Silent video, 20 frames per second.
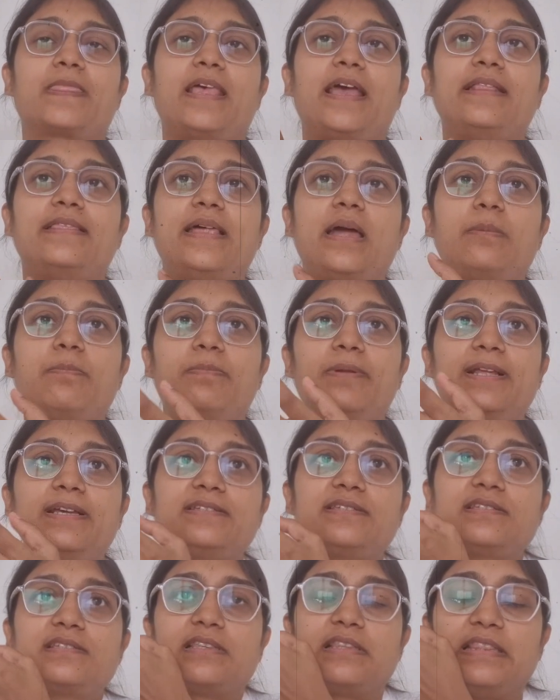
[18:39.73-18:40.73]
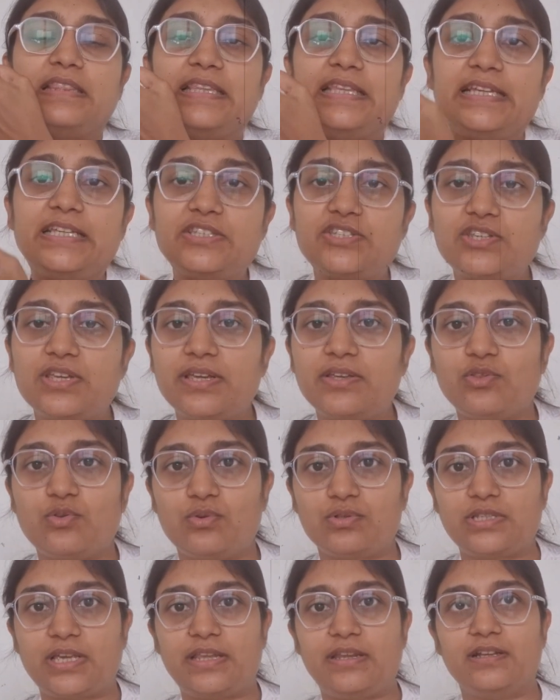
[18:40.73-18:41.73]
And that place is leeching
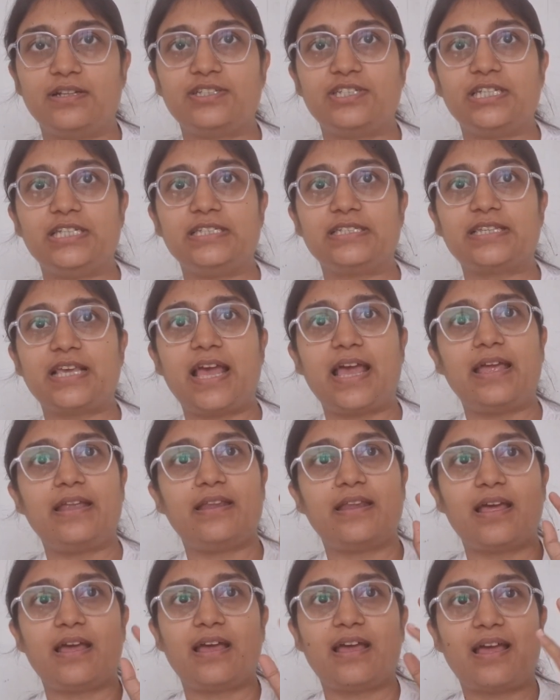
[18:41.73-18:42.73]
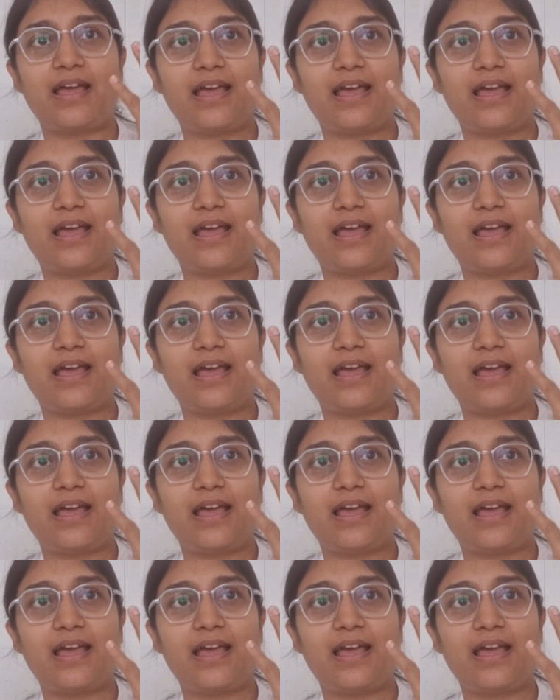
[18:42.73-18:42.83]
those energies, and